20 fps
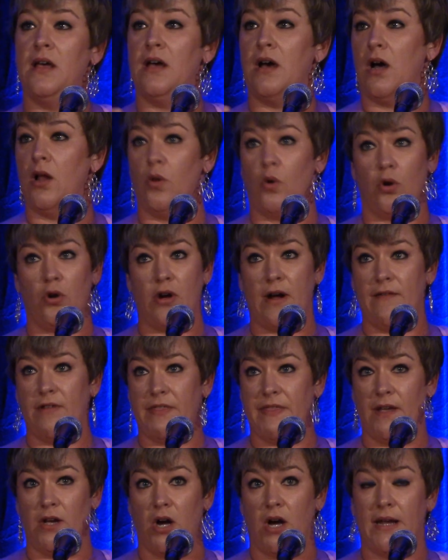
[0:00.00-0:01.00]
I'll order
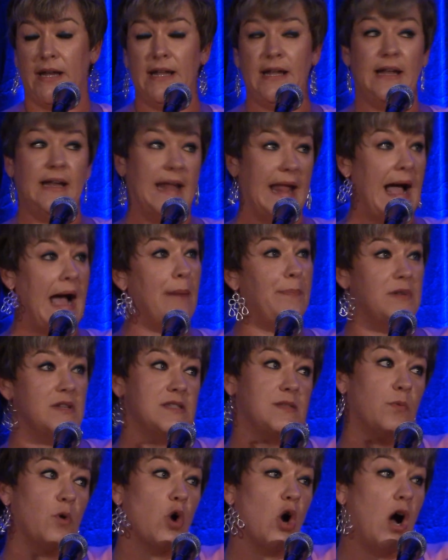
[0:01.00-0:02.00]
everything on it. And it
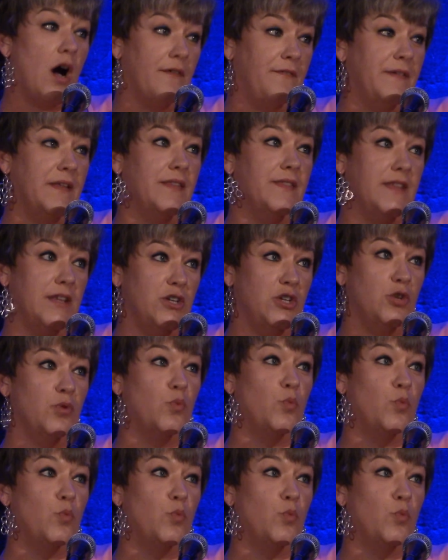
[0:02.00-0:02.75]
happens more often than you